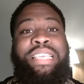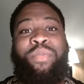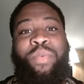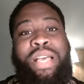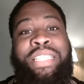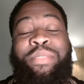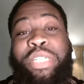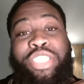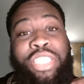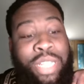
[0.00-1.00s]
Hmm. It was,
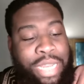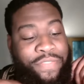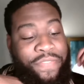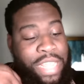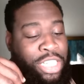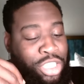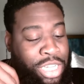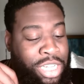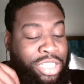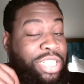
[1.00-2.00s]
but she didn't finish
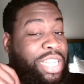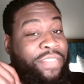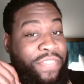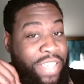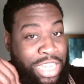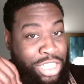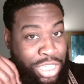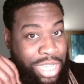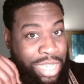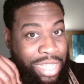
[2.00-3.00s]
it. She didn't finish
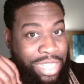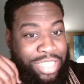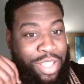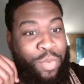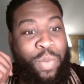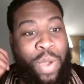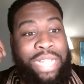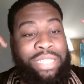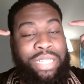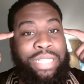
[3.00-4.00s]
it, so we
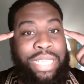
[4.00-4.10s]
watched it